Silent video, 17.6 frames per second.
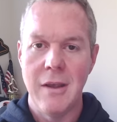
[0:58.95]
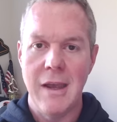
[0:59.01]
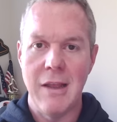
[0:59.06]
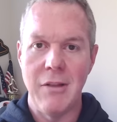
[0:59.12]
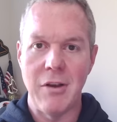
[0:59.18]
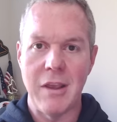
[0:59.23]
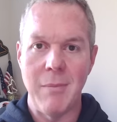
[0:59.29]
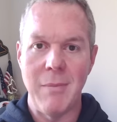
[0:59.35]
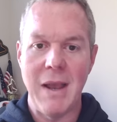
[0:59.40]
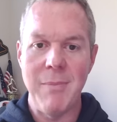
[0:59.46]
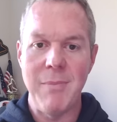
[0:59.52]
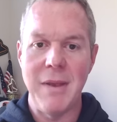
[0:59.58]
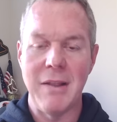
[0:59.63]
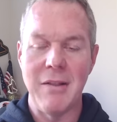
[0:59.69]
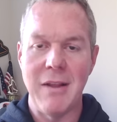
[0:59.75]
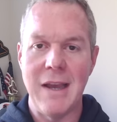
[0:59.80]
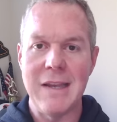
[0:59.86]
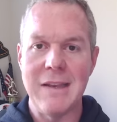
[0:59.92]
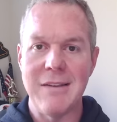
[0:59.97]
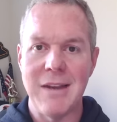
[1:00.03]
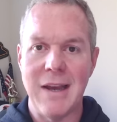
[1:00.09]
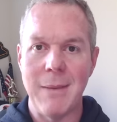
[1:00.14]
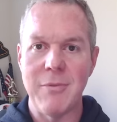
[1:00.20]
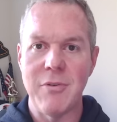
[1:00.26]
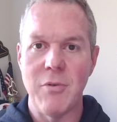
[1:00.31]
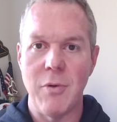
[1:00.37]
Hey, look, it might be a light
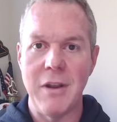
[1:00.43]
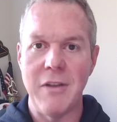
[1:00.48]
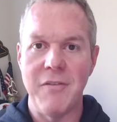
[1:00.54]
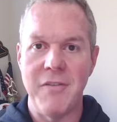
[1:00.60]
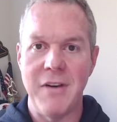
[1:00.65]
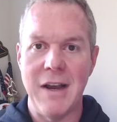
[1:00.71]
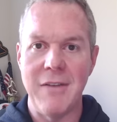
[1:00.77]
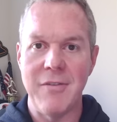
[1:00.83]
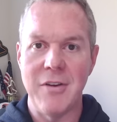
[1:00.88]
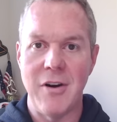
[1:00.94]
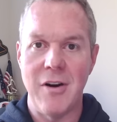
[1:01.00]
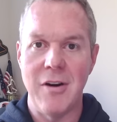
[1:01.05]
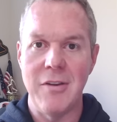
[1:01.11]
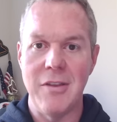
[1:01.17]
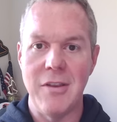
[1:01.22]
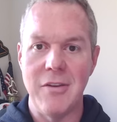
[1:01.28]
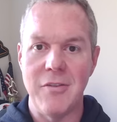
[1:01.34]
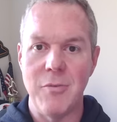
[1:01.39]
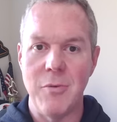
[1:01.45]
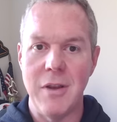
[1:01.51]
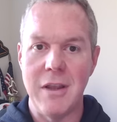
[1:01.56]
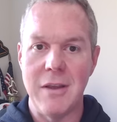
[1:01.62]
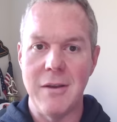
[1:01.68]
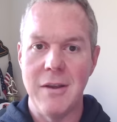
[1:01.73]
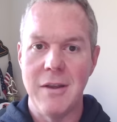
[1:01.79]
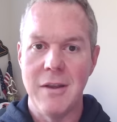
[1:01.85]
top twenty-five card this
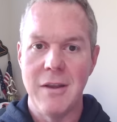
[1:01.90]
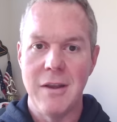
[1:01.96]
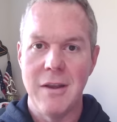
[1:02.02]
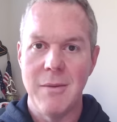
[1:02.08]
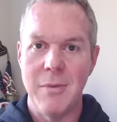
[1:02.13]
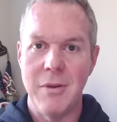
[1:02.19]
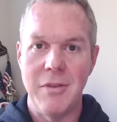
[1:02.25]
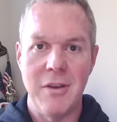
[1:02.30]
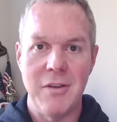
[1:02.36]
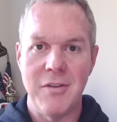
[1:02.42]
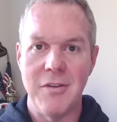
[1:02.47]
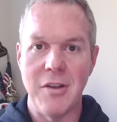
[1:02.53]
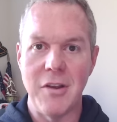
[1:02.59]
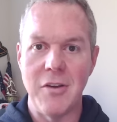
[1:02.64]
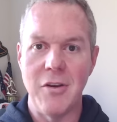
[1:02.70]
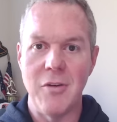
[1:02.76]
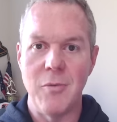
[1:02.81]
week, but this is a good